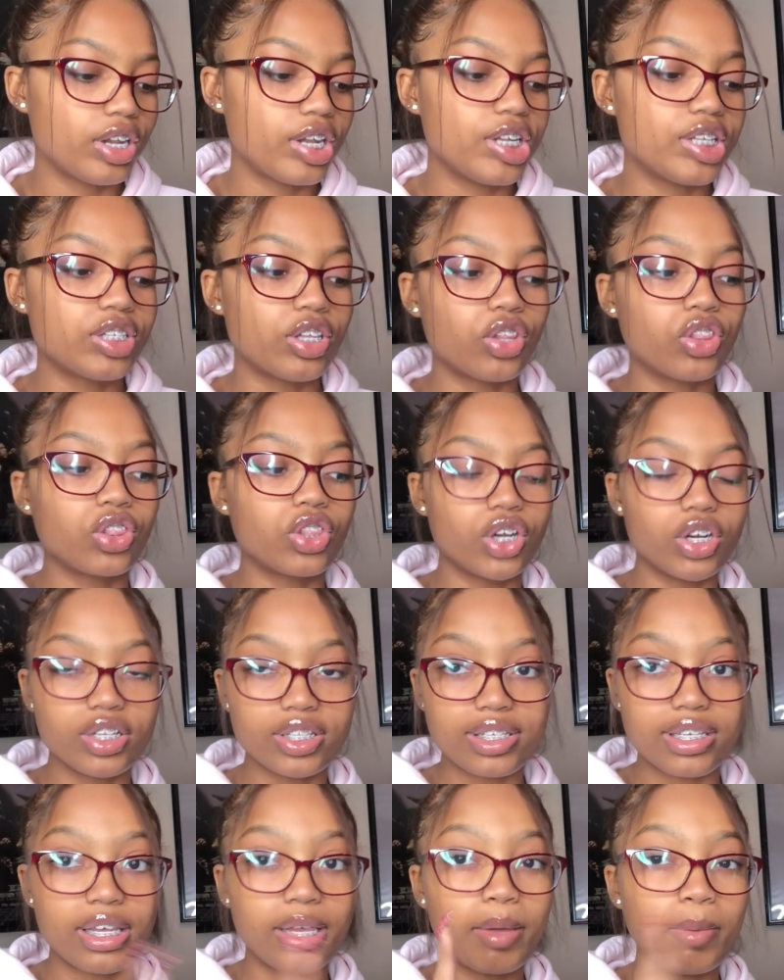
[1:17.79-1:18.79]
And it's a
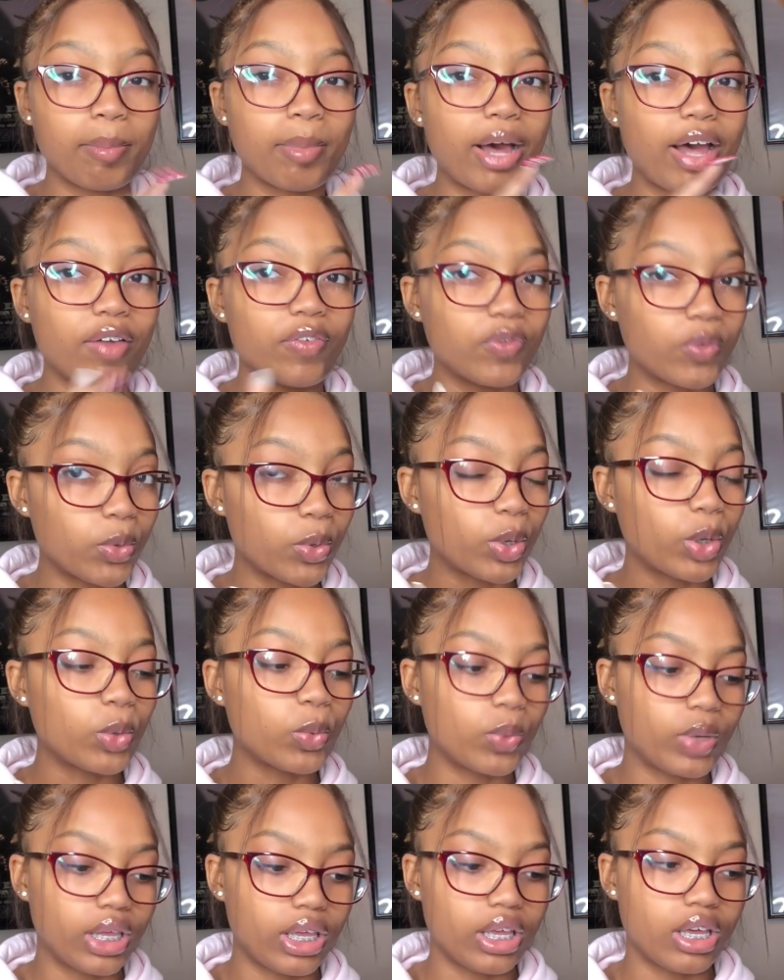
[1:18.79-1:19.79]
13x4
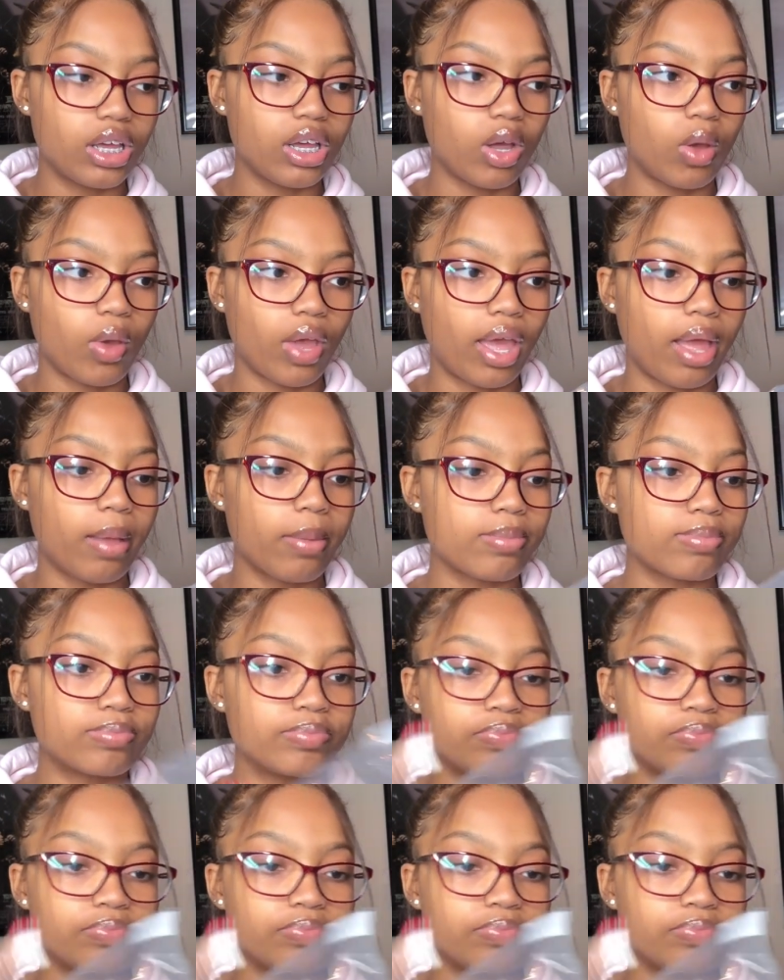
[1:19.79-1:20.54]
wig. Okay.